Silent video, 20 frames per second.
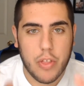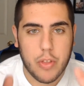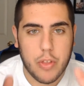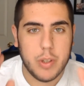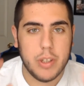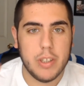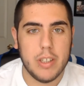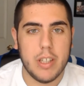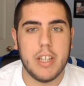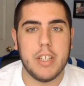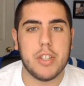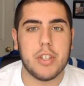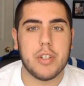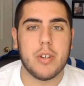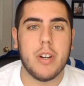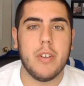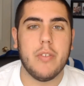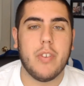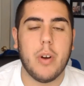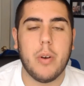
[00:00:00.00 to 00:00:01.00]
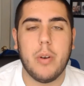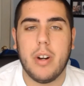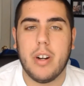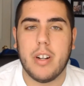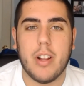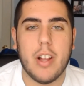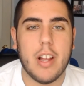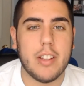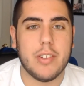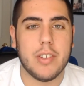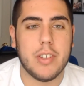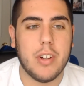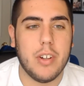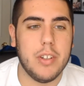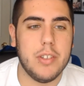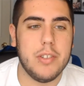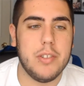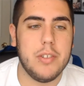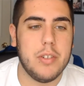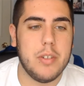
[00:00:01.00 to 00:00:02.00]
3-lane straightforward classic
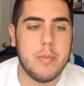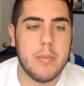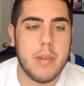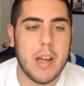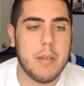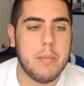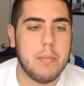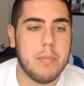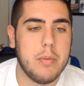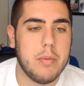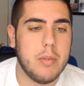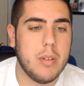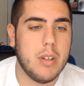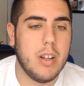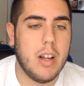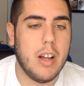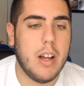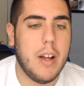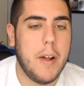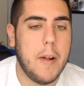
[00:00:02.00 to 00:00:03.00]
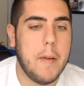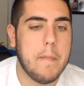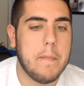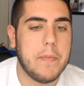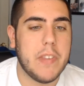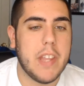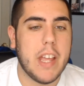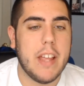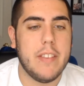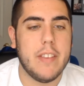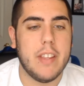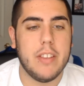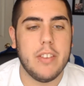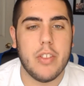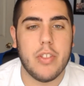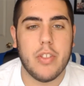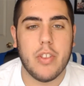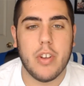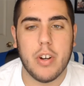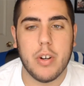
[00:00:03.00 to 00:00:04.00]
Call of Duty map. And then
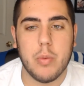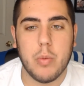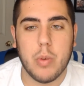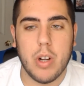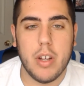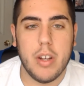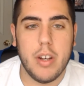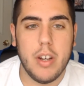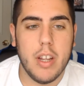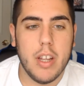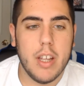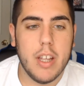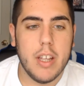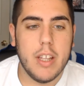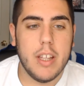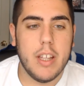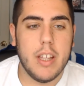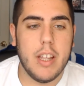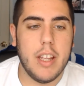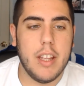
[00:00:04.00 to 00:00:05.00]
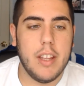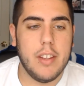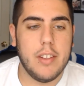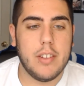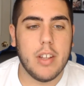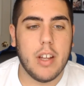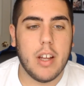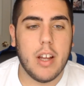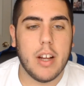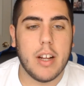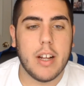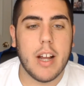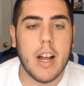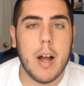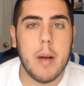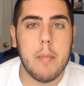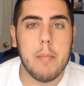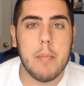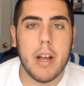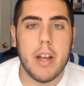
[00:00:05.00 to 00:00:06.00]
the third one is
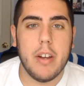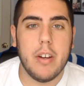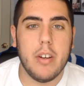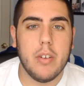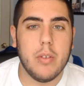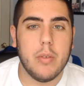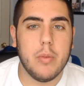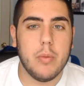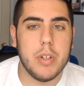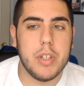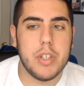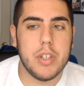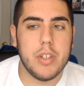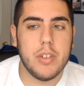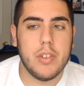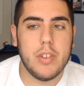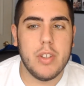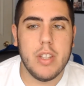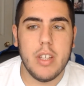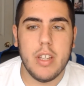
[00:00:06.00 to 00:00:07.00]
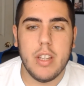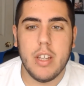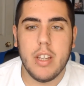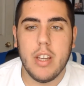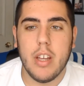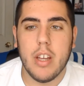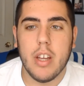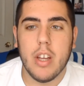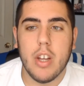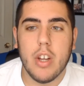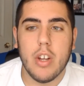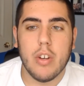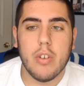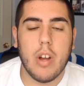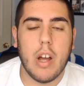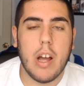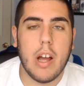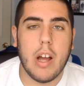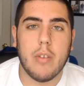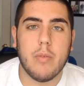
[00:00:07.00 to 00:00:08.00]
Combine, which is the
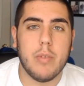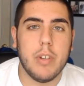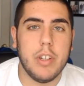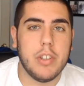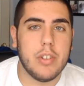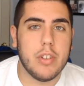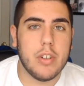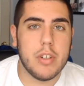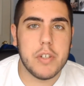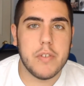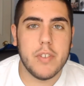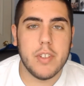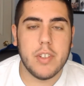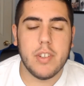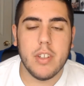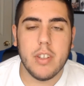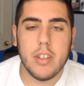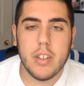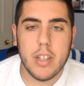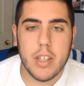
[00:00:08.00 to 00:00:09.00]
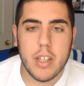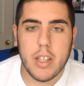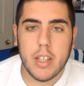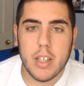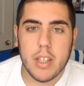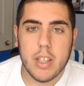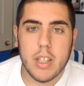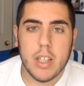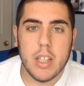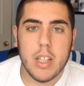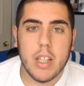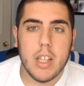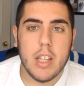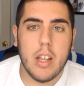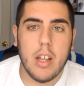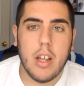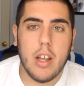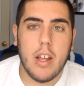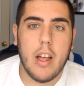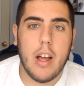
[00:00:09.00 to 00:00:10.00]
research facility
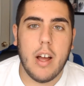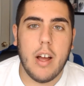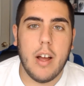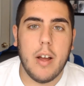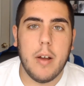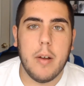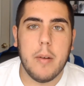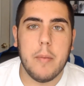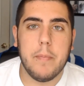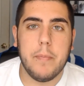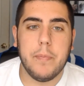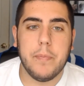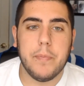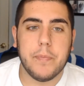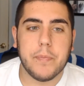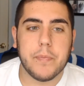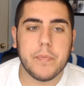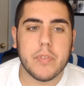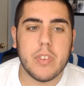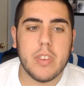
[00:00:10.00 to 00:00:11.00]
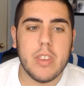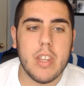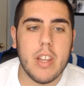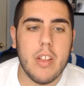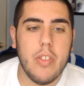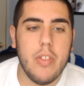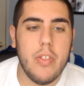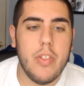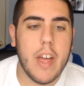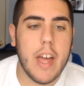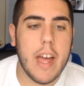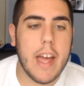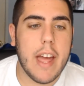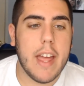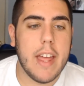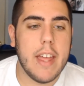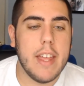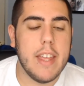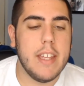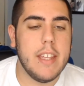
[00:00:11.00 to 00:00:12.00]

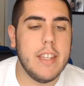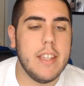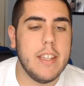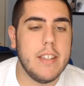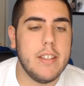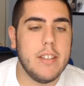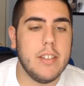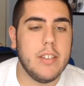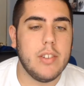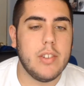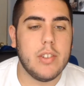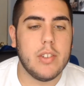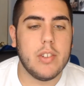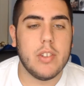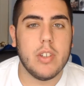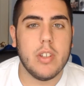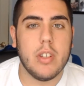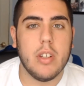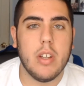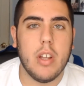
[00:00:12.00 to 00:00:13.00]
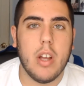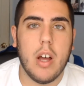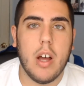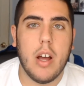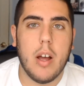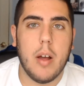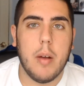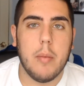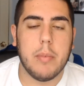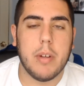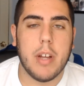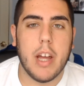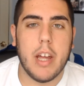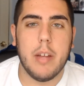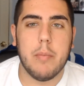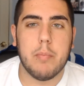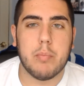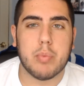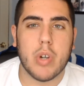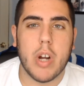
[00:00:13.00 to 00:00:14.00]
that is
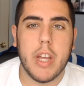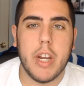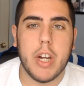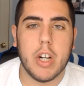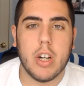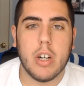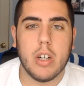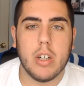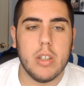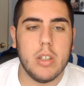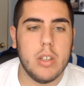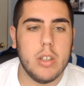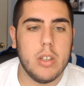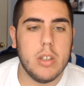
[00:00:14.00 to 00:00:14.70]
kind of brighter.